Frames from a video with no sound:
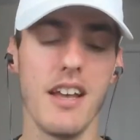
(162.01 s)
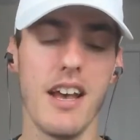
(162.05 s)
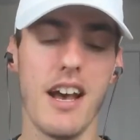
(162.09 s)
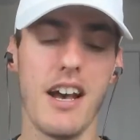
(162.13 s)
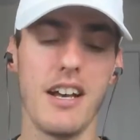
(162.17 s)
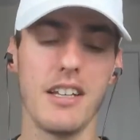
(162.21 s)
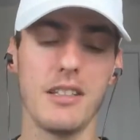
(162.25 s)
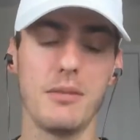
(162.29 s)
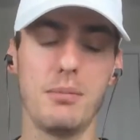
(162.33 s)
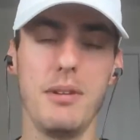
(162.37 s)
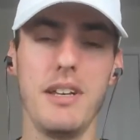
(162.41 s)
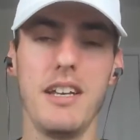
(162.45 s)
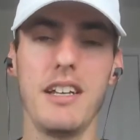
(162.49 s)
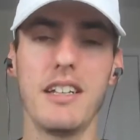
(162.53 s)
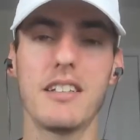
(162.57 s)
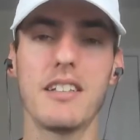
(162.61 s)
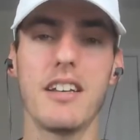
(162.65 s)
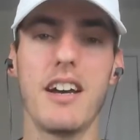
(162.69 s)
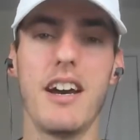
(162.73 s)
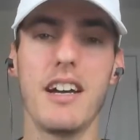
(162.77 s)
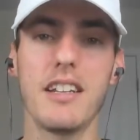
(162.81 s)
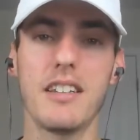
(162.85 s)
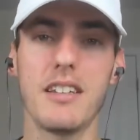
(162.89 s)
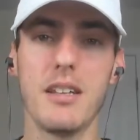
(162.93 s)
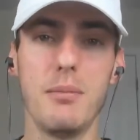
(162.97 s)
I was being
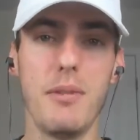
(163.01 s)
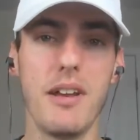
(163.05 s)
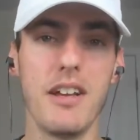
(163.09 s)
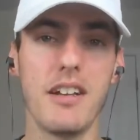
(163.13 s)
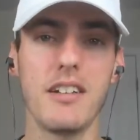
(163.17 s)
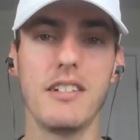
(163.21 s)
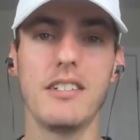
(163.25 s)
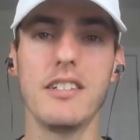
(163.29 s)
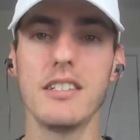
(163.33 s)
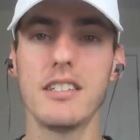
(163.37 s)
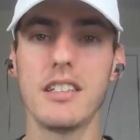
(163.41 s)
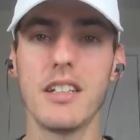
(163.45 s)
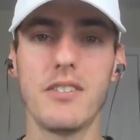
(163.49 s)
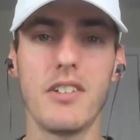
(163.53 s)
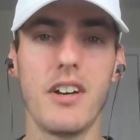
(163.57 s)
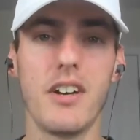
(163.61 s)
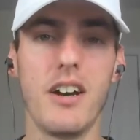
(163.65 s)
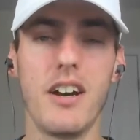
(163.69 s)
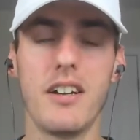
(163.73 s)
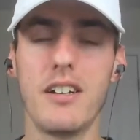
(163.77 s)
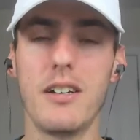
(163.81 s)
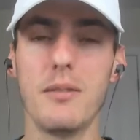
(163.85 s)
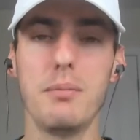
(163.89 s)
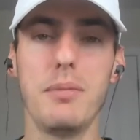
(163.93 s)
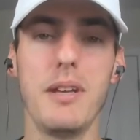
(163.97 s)
taught to make a list of
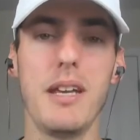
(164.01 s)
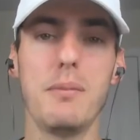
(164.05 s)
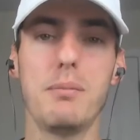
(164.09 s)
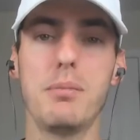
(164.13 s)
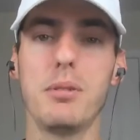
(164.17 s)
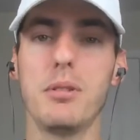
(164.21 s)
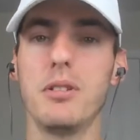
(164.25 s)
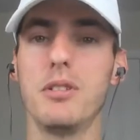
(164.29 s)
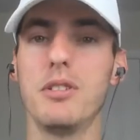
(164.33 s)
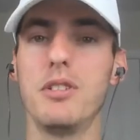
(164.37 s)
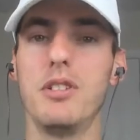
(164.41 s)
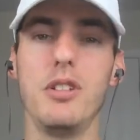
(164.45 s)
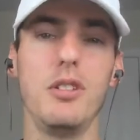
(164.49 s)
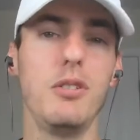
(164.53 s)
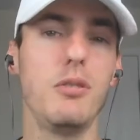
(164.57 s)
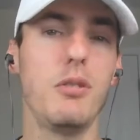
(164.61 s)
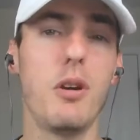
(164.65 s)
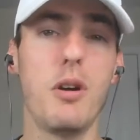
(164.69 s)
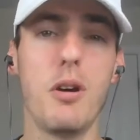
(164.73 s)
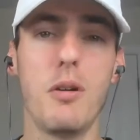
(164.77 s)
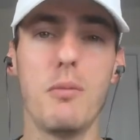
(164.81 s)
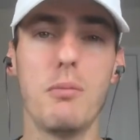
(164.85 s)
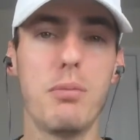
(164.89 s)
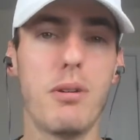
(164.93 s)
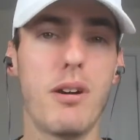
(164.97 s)
100 people, do
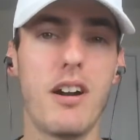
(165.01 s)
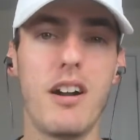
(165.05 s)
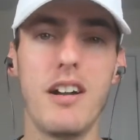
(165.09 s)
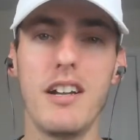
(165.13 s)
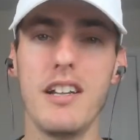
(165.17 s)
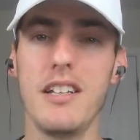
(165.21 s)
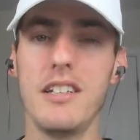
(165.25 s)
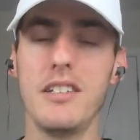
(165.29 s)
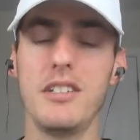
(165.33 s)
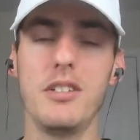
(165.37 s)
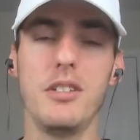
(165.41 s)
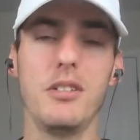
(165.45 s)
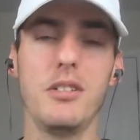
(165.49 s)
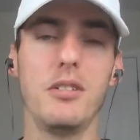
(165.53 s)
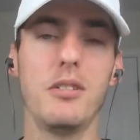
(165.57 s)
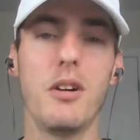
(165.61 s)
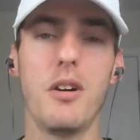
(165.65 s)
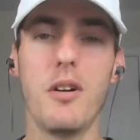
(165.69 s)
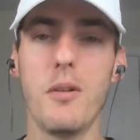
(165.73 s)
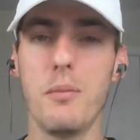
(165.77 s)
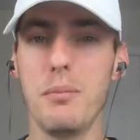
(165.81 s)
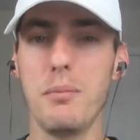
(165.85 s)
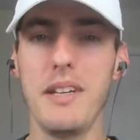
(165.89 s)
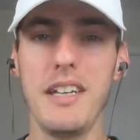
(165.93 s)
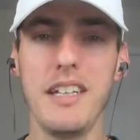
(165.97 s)
home parties, do
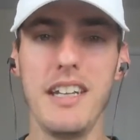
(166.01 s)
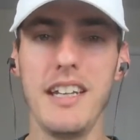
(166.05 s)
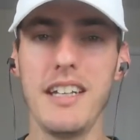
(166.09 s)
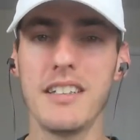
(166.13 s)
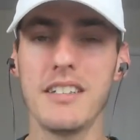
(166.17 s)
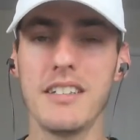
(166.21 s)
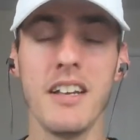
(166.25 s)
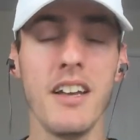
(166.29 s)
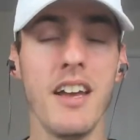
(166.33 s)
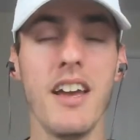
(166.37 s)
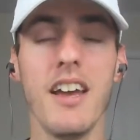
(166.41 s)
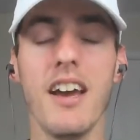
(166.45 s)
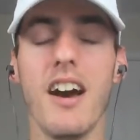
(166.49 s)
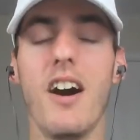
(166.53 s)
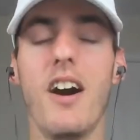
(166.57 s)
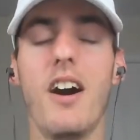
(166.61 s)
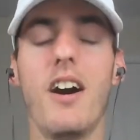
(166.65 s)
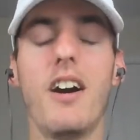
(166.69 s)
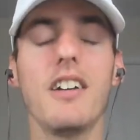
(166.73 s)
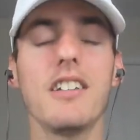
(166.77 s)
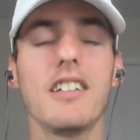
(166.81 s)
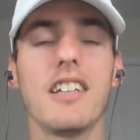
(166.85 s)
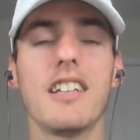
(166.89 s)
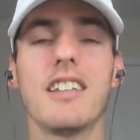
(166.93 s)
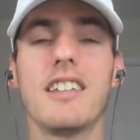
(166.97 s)
home meetings,
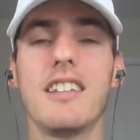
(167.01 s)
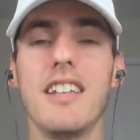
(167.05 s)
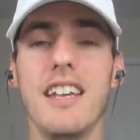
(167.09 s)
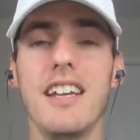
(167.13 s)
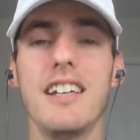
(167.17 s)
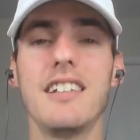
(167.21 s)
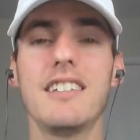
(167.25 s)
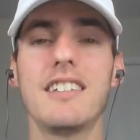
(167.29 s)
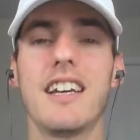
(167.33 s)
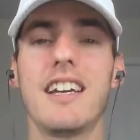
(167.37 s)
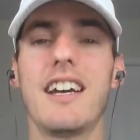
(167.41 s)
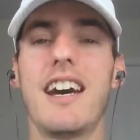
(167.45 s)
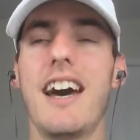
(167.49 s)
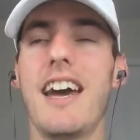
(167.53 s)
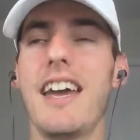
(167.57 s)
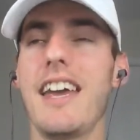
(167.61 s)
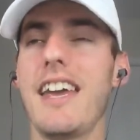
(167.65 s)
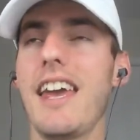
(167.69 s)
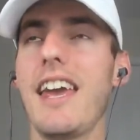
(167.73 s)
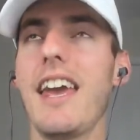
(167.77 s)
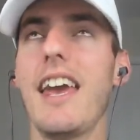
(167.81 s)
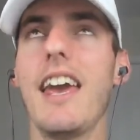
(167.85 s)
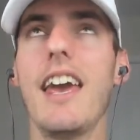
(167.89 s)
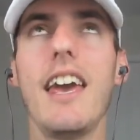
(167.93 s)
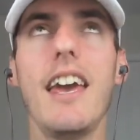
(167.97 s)
all the things that I
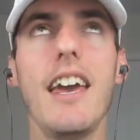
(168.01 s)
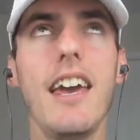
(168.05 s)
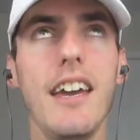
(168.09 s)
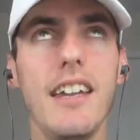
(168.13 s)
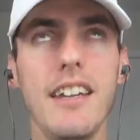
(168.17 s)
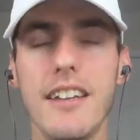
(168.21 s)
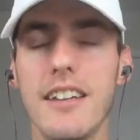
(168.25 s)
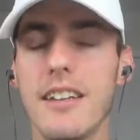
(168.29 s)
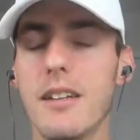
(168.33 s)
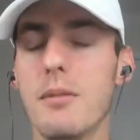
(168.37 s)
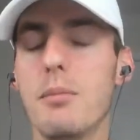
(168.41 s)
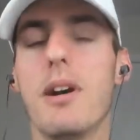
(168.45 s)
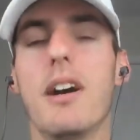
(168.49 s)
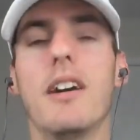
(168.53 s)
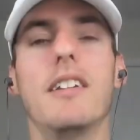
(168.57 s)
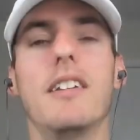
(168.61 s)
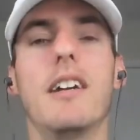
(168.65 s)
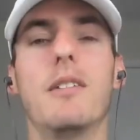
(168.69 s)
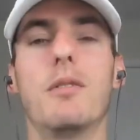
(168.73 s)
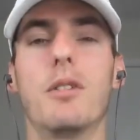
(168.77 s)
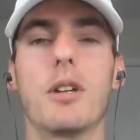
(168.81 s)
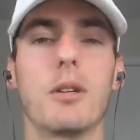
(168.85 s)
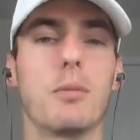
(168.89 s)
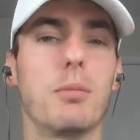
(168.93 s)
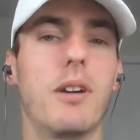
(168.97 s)
hated about
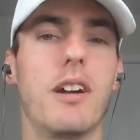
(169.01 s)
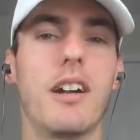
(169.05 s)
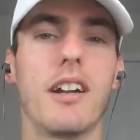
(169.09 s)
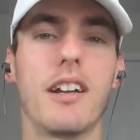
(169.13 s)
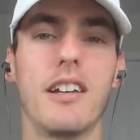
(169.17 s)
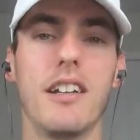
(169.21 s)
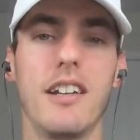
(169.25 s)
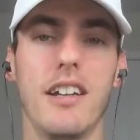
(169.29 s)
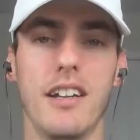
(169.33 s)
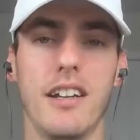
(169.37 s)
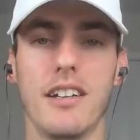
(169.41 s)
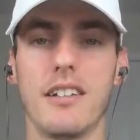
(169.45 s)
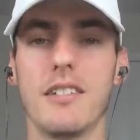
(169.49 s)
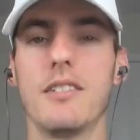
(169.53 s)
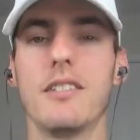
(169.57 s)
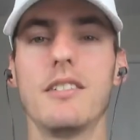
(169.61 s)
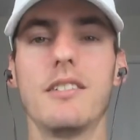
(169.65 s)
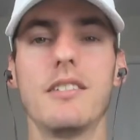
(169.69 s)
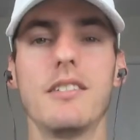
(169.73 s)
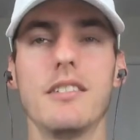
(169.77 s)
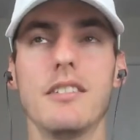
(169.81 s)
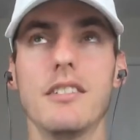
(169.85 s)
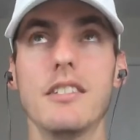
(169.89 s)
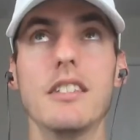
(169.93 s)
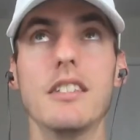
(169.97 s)
network marketing.
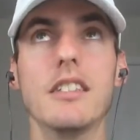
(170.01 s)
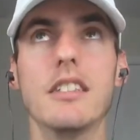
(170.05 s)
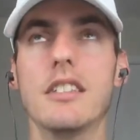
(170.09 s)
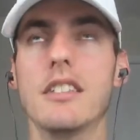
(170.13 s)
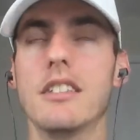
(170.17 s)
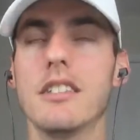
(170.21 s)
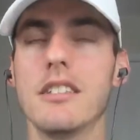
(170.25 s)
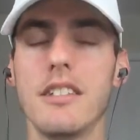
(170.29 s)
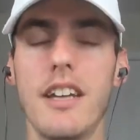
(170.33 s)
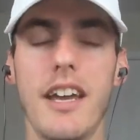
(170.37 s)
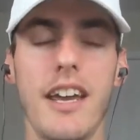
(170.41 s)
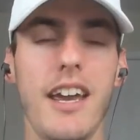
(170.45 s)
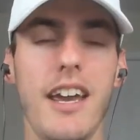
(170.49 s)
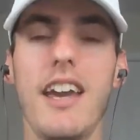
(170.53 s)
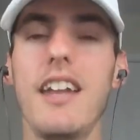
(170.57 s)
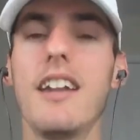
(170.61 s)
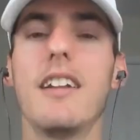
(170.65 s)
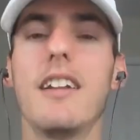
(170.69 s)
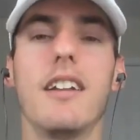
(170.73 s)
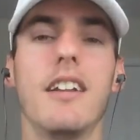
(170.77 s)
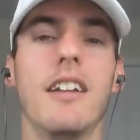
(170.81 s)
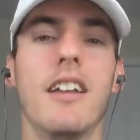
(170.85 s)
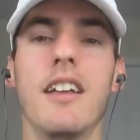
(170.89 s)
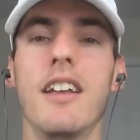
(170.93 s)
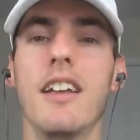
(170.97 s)
Ugh, I
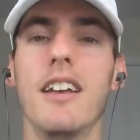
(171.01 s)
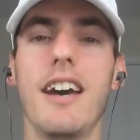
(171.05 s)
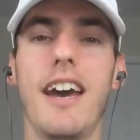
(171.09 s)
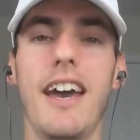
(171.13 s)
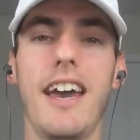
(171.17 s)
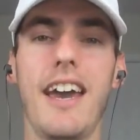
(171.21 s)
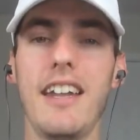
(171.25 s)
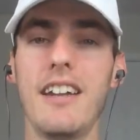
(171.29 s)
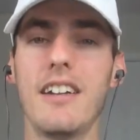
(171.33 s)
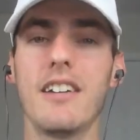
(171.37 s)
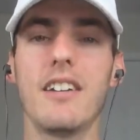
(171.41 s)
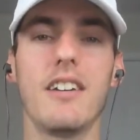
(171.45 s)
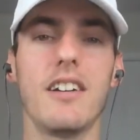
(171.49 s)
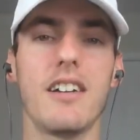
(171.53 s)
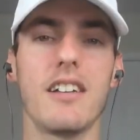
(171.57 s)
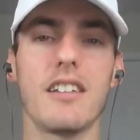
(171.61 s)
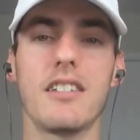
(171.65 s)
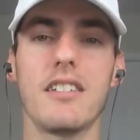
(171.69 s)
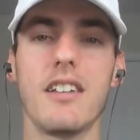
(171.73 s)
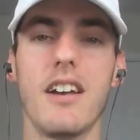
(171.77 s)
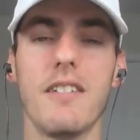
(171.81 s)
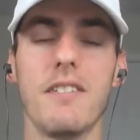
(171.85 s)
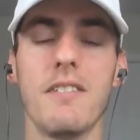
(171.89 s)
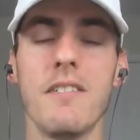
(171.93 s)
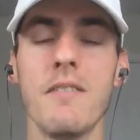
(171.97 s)
hated all that
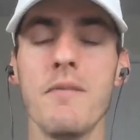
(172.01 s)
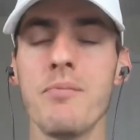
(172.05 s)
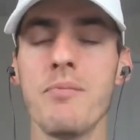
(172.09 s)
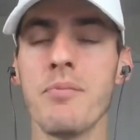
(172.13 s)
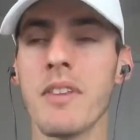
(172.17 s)
stuff.